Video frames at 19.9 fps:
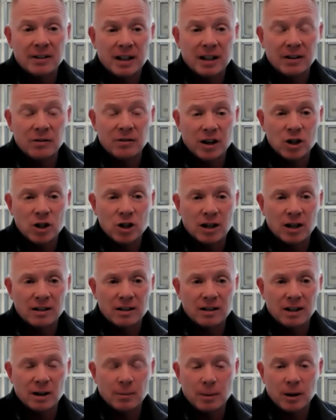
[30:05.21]
conviction and
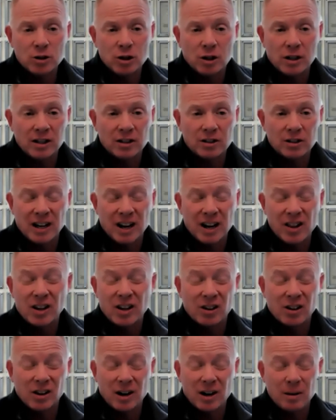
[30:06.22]
did a bunch of deals that I
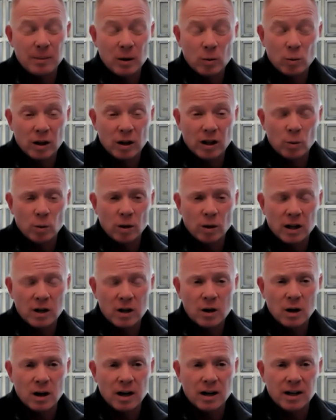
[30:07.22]
think are going to be really, really
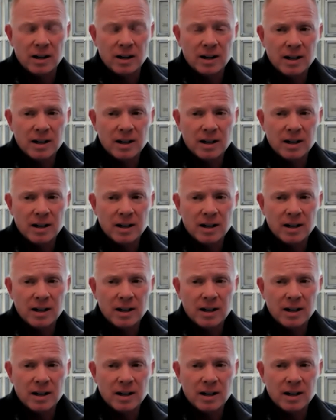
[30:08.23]
good.